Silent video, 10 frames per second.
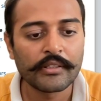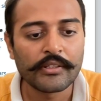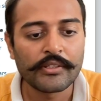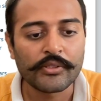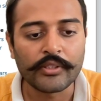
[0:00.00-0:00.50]

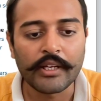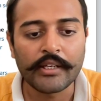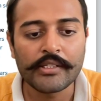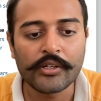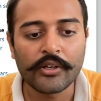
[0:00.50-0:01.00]
So that
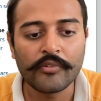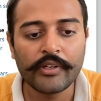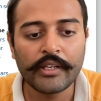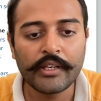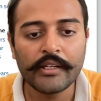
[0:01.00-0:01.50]
is all
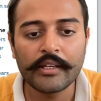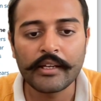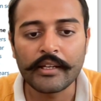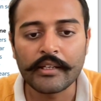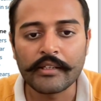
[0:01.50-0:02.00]
we need,
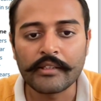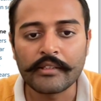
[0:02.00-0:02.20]
and